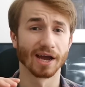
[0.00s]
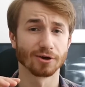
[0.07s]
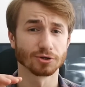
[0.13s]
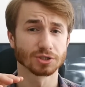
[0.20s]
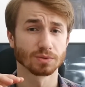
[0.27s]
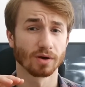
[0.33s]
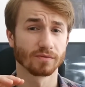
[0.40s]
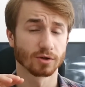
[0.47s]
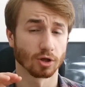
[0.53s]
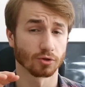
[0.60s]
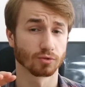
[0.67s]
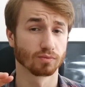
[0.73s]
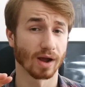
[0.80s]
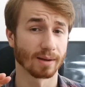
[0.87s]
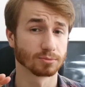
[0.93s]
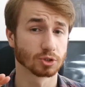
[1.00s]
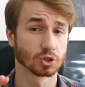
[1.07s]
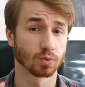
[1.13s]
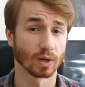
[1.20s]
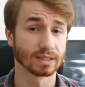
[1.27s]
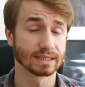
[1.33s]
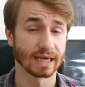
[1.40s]
I also overclocked the RAM to
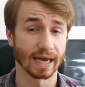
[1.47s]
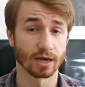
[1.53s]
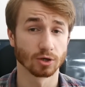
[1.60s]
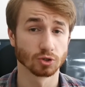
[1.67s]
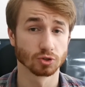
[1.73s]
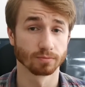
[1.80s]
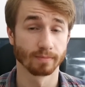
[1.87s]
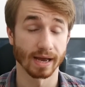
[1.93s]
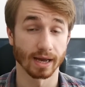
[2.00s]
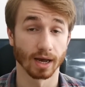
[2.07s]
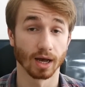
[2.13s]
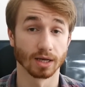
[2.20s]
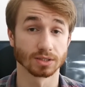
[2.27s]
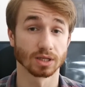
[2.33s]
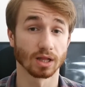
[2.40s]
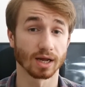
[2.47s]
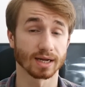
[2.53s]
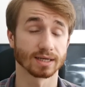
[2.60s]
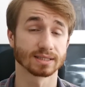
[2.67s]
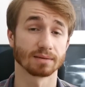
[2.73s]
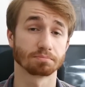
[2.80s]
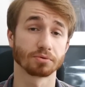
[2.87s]
2800 megahertz. So like
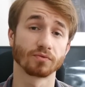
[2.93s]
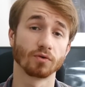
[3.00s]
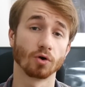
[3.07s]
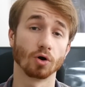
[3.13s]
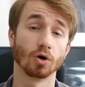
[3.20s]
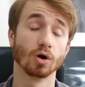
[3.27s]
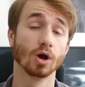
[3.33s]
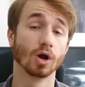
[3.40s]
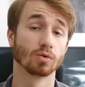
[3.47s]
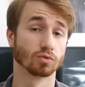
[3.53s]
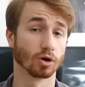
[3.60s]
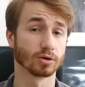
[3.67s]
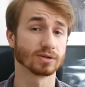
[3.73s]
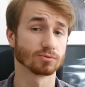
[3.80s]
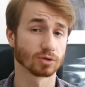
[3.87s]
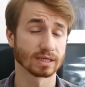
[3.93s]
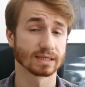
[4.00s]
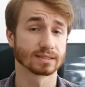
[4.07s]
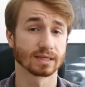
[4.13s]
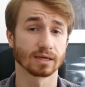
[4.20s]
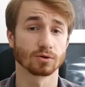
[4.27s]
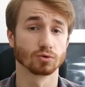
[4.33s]
I said before, we're only
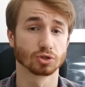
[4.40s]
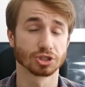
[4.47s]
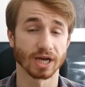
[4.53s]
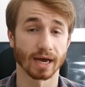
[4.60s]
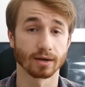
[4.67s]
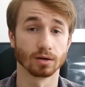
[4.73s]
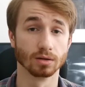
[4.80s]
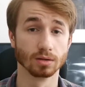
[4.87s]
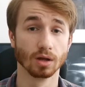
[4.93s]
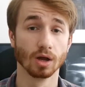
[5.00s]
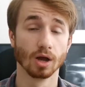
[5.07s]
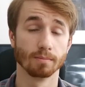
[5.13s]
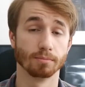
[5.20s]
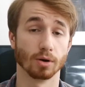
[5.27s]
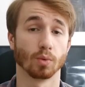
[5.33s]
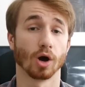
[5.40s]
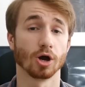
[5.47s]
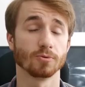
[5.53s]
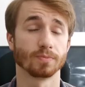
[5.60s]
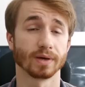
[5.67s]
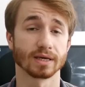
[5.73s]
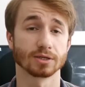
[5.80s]
running single channel, but we're
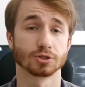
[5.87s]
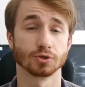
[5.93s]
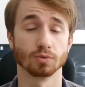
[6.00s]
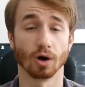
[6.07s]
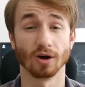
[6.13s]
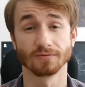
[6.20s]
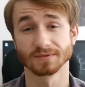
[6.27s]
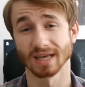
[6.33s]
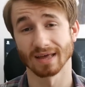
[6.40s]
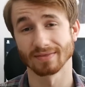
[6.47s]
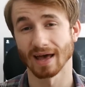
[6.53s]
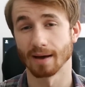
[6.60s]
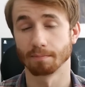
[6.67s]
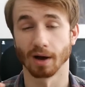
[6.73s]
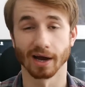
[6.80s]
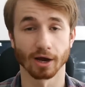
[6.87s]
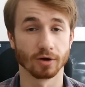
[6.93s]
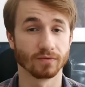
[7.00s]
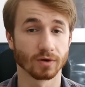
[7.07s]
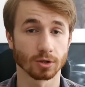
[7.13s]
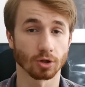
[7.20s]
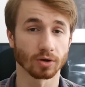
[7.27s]
hoping to offset that by
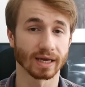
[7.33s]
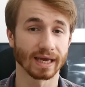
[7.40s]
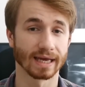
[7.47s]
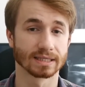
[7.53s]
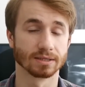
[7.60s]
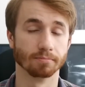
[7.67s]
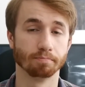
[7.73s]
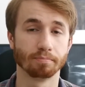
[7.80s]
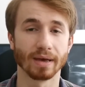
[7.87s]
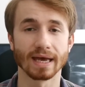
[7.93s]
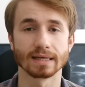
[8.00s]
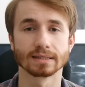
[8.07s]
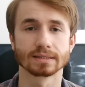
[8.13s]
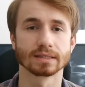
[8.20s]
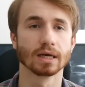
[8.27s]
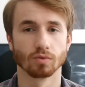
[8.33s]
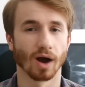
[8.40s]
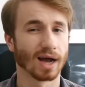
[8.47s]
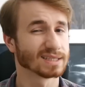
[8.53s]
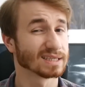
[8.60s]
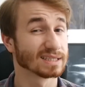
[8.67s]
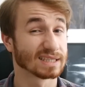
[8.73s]
overclocking it a bit.
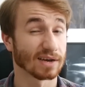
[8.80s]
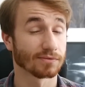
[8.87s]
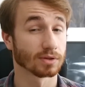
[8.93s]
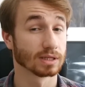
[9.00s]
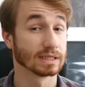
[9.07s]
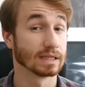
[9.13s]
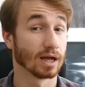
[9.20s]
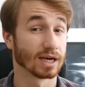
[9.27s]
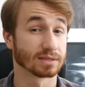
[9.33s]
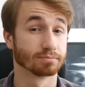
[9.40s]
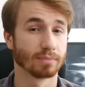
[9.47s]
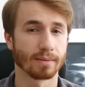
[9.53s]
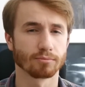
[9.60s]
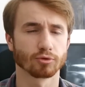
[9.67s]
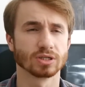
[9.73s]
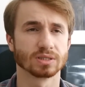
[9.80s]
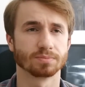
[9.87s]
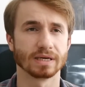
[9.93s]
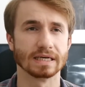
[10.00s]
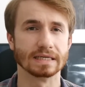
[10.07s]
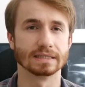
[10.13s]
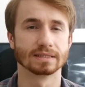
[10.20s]
Ryzen definitely likes memory
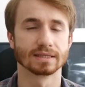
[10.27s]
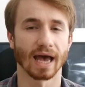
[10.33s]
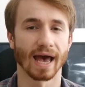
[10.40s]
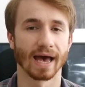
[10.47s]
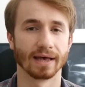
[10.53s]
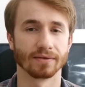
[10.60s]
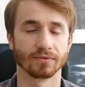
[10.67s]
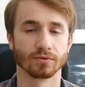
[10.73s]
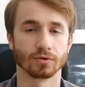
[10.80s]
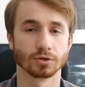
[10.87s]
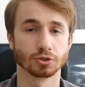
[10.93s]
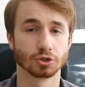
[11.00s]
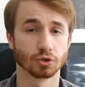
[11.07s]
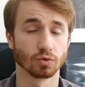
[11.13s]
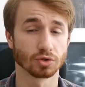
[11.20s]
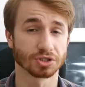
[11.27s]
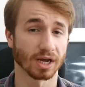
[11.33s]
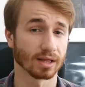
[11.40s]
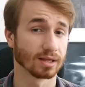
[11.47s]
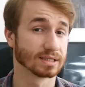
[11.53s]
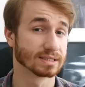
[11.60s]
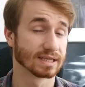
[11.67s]
speeds, and dual
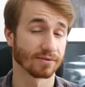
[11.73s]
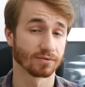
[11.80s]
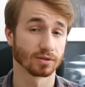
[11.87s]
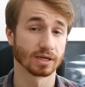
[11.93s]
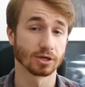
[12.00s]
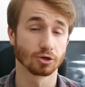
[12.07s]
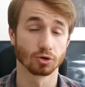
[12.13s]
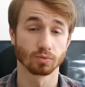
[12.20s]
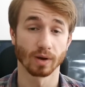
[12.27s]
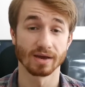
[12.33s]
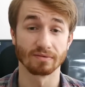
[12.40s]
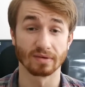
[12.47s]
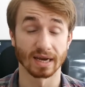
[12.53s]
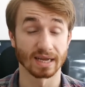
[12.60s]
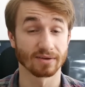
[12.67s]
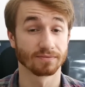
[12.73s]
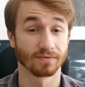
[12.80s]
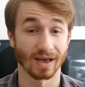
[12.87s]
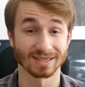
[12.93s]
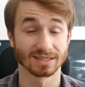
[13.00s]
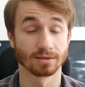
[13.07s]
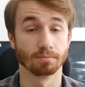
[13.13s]
channel is definitely a good way of getting
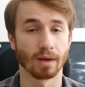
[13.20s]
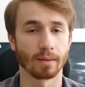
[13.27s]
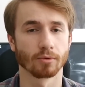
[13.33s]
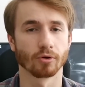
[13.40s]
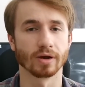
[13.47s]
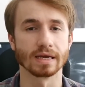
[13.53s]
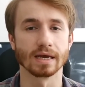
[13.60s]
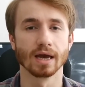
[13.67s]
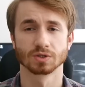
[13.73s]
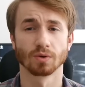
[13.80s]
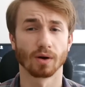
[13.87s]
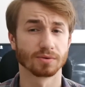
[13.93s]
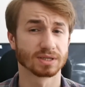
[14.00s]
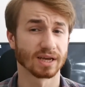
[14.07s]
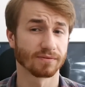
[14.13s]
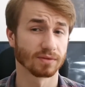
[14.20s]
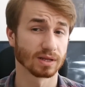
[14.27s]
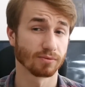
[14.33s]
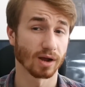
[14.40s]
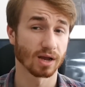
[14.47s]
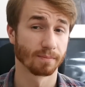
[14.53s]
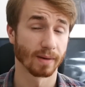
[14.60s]
faster memory. So I would
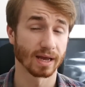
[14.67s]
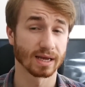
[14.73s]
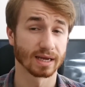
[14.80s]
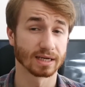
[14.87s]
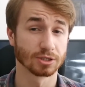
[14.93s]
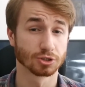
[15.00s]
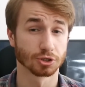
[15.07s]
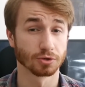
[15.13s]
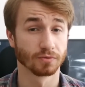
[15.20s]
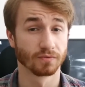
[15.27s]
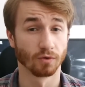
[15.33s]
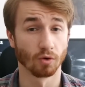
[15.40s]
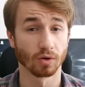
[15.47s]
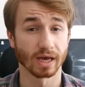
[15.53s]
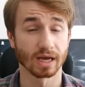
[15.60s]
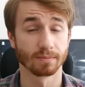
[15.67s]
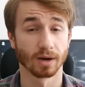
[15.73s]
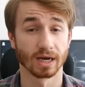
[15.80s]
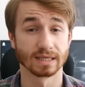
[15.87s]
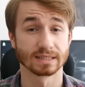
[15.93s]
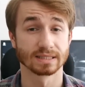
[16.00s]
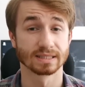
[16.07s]
definitely recommend getting two
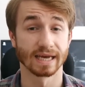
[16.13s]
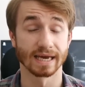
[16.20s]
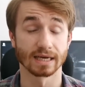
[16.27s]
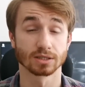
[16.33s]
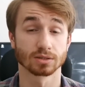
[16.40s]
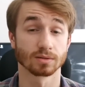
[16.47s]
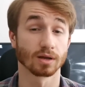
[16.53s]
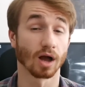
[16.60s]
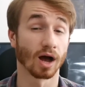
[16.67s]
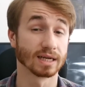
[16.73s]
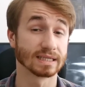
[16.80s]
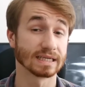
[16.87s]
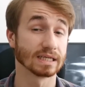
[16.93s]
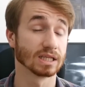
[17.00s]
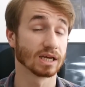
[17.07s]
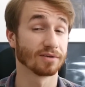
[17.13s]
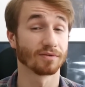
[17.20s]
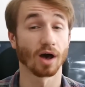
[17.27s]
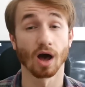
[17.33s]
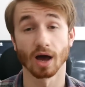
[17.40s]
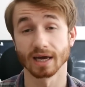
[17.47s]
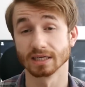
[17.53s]
4GB sticks, ideally of
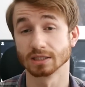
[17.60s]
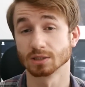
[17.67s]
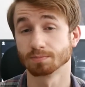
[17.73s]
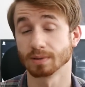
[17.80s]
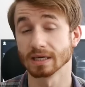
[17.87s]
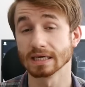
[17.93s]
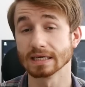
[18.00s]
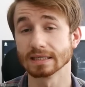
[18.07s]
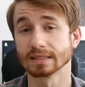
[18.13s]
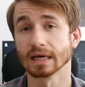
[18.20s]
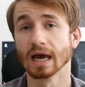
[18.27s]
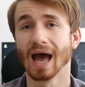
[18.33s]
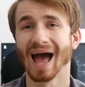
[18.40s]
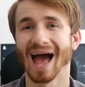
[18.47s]
a higher speed.